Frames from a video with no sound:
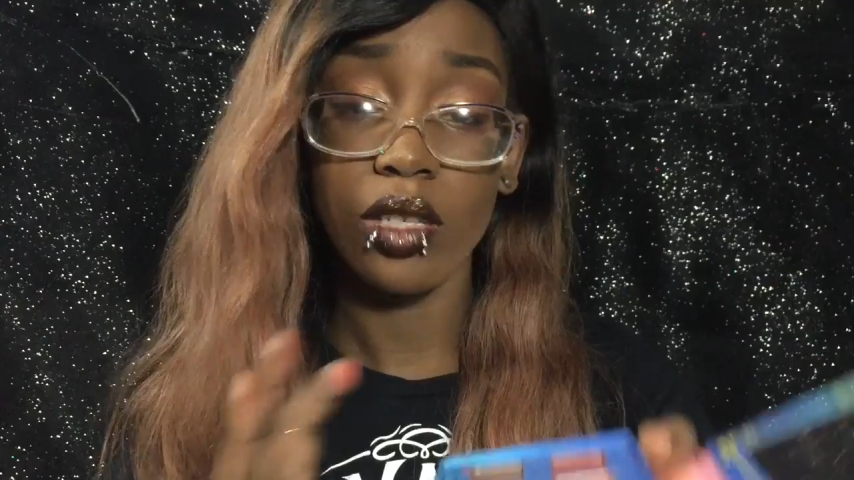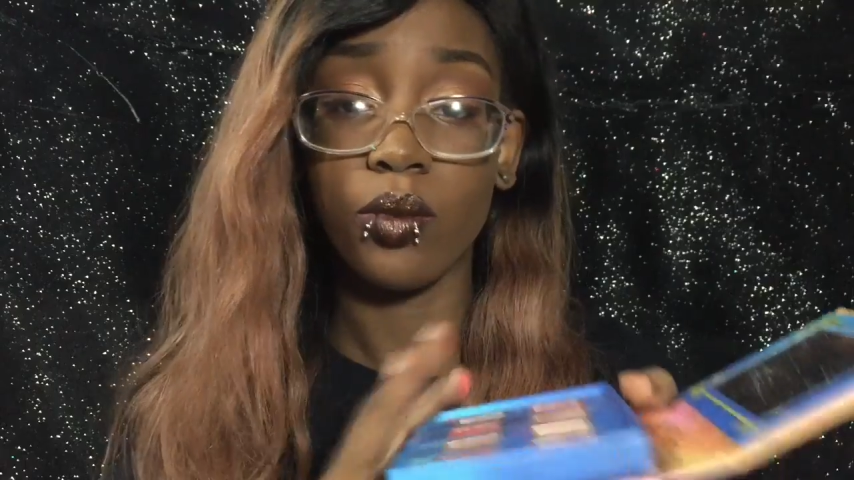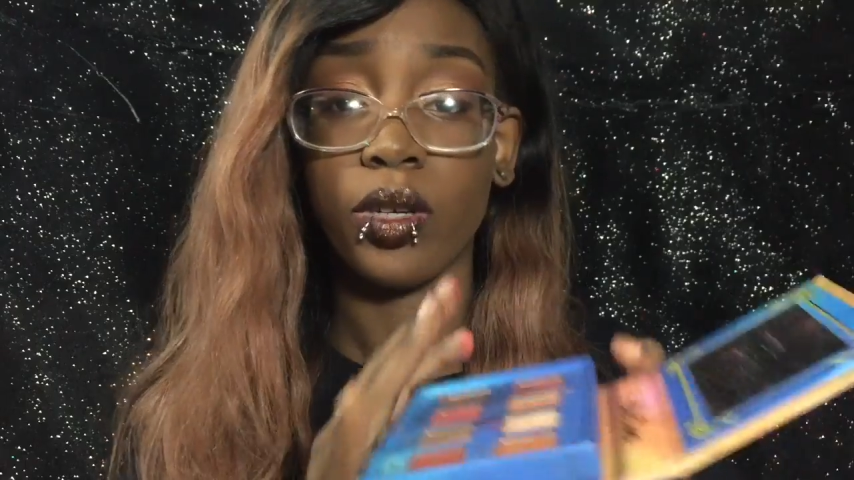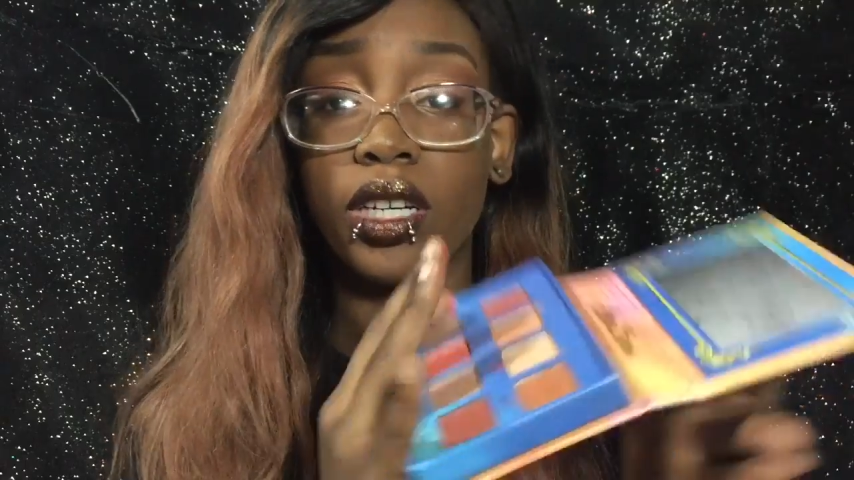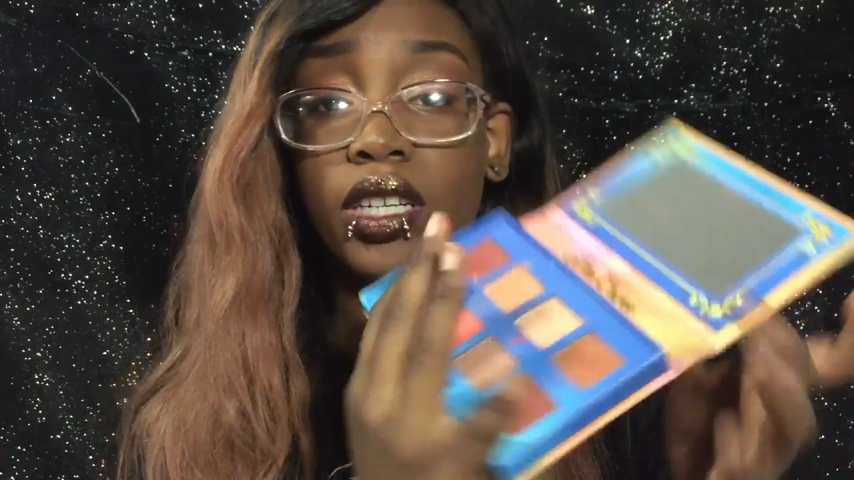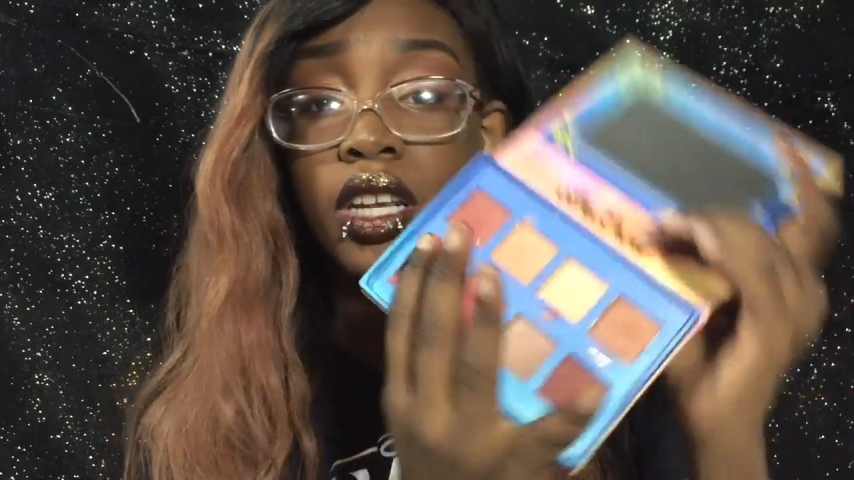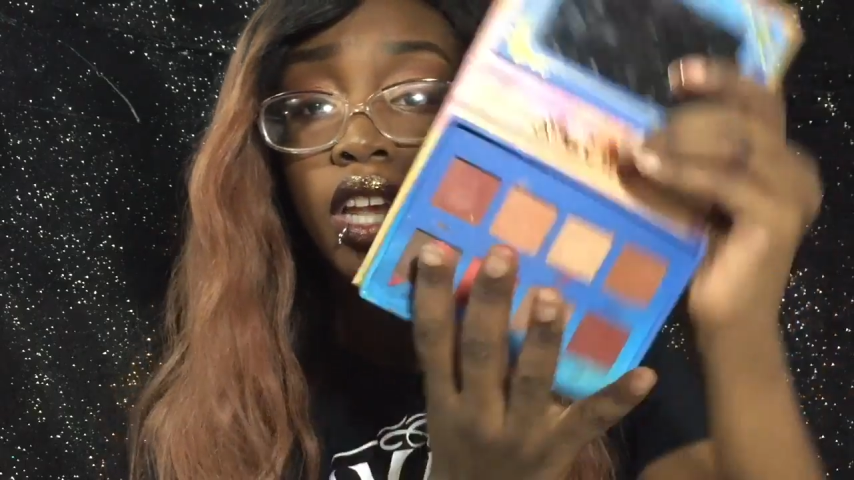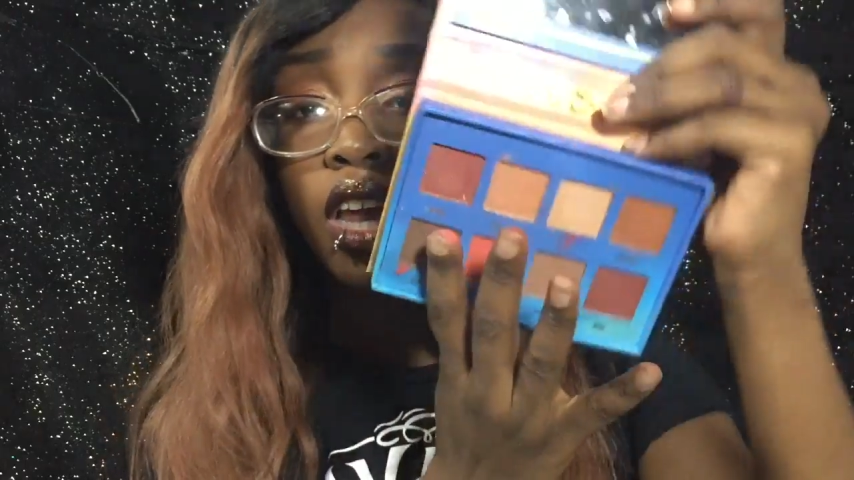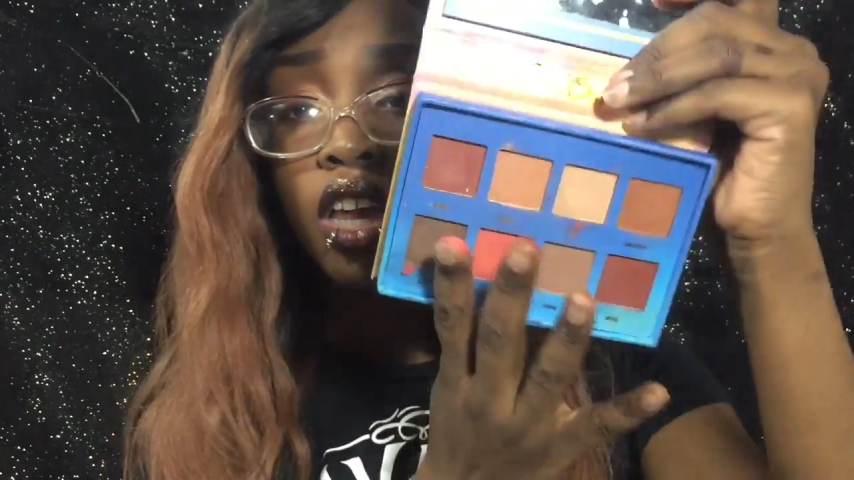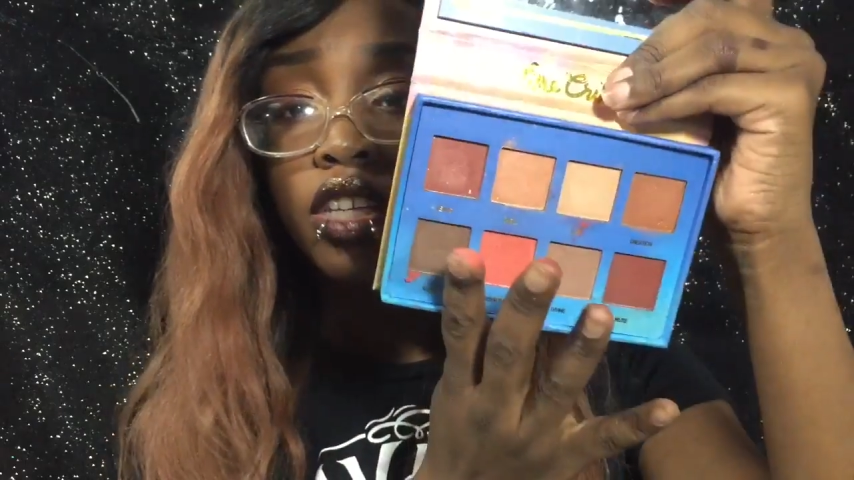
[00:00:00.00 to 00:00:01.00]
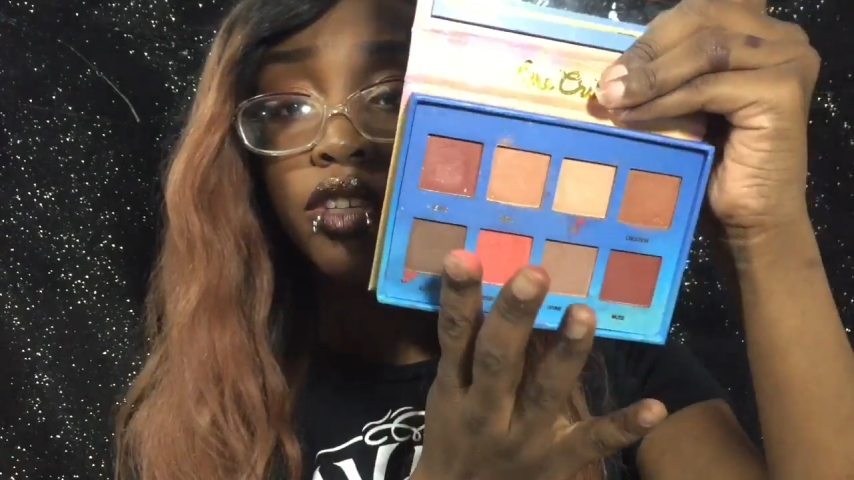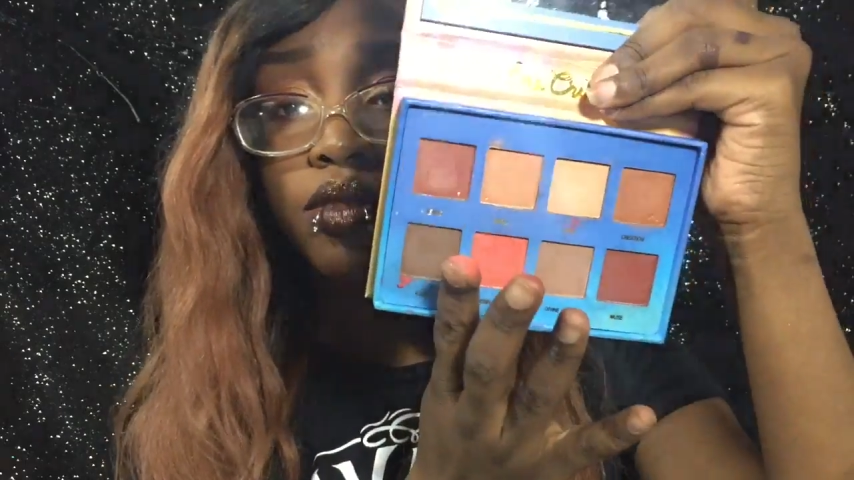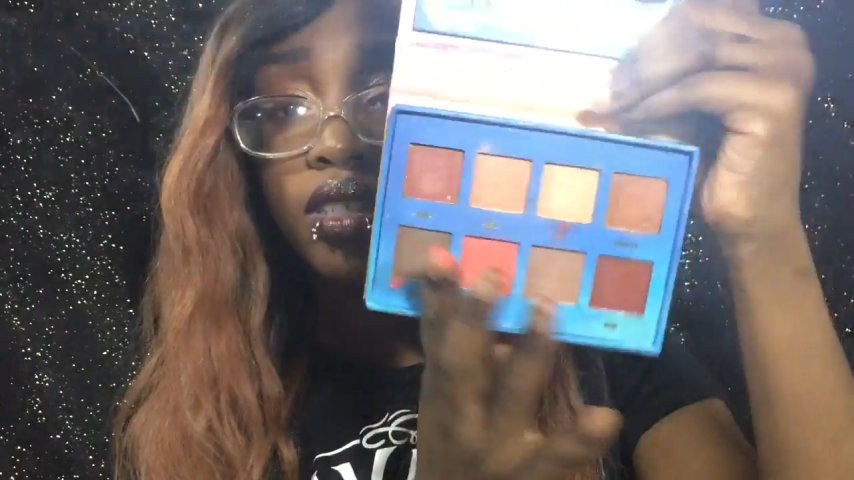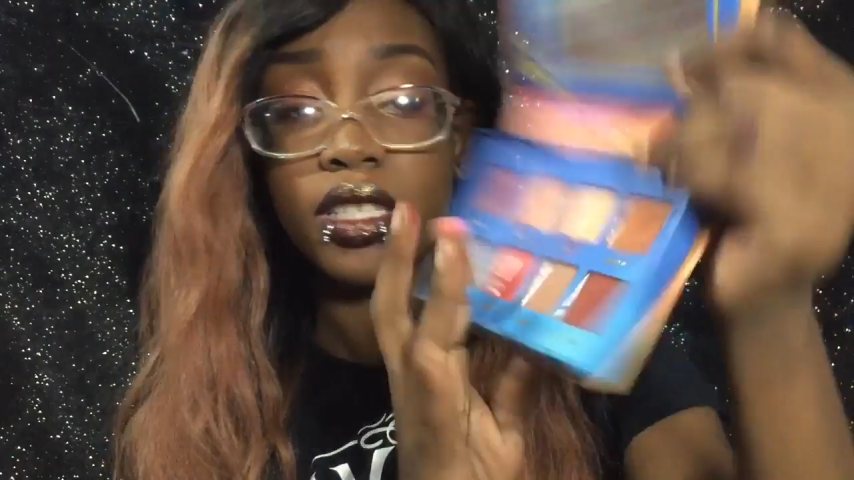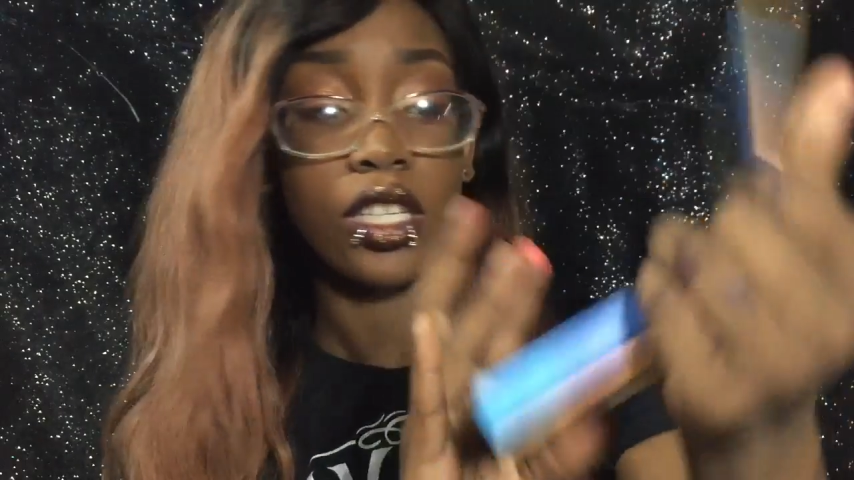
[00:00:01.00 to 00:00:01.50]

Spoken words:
someone use this